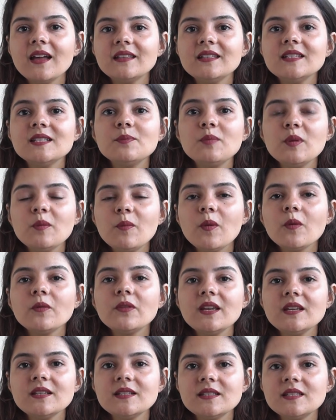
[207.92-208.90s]
these
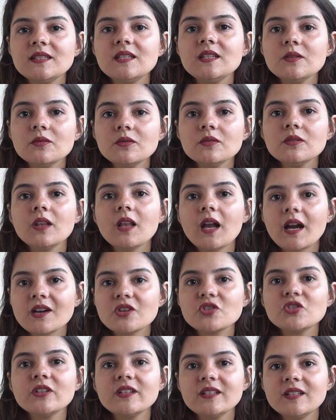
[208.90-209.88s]
people, they still
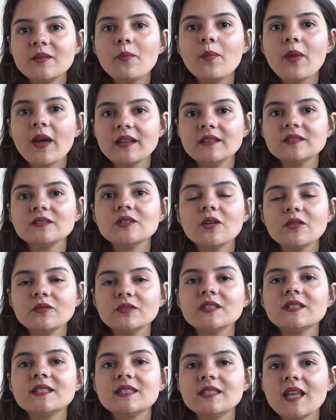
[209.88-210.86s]
largely depend
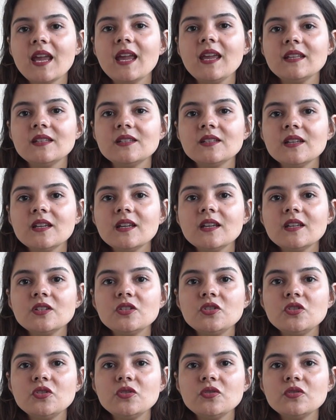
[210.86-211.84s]
on the state
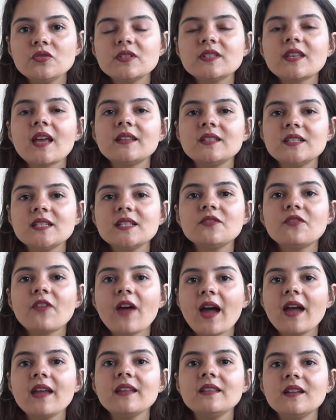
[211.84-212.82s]
to
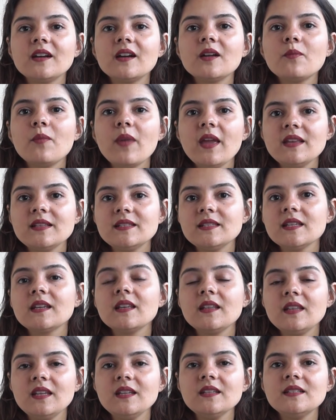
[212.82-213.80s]
satisfy their
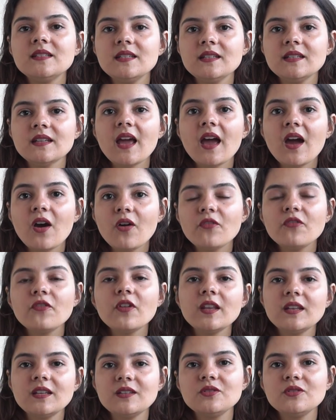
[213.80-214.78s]
basic needs in health and